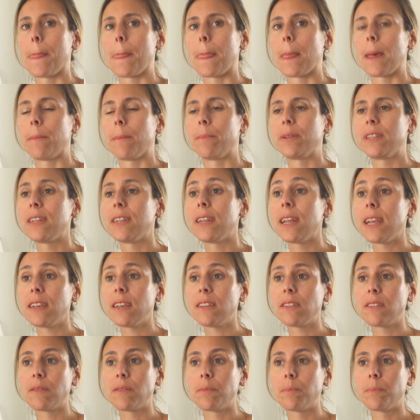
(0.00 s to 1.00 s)
But
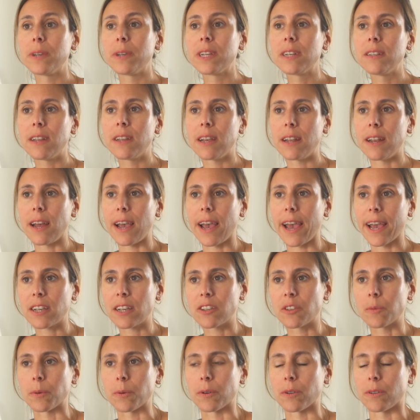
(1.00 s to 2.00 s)
today's big data
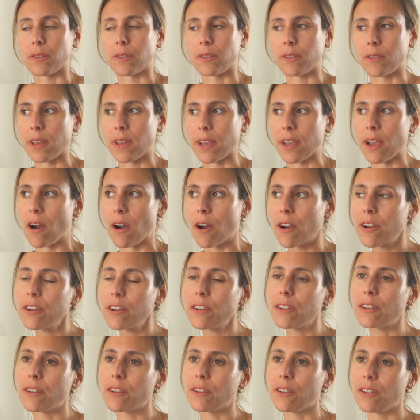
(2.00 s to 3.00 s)
experts, they
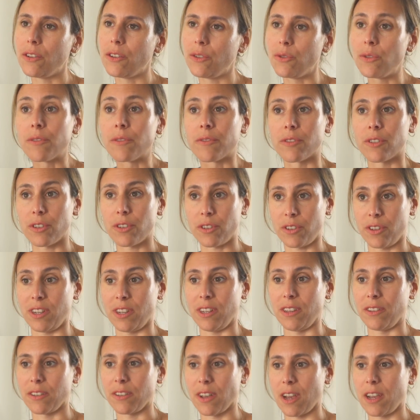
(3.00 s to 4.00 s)
aren't
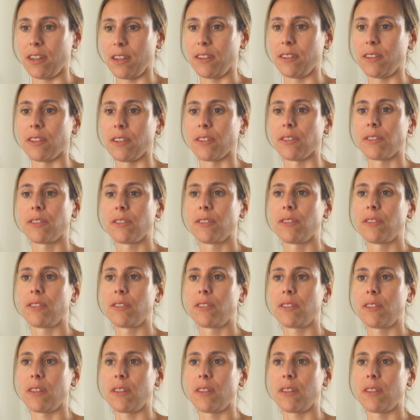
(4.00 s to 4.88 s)
university scientists,